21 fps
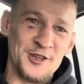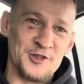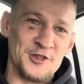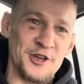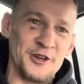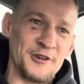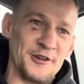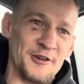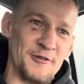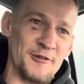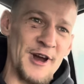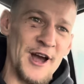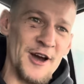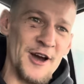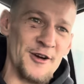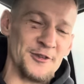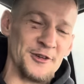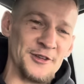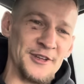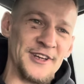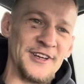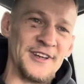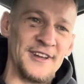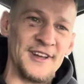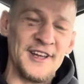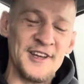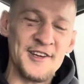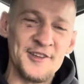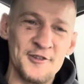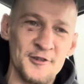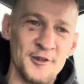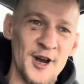jerk around on
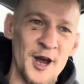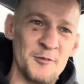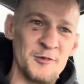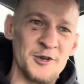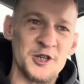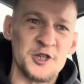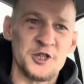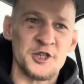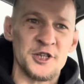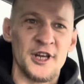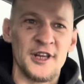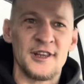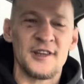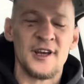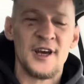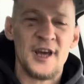Instagram and shit.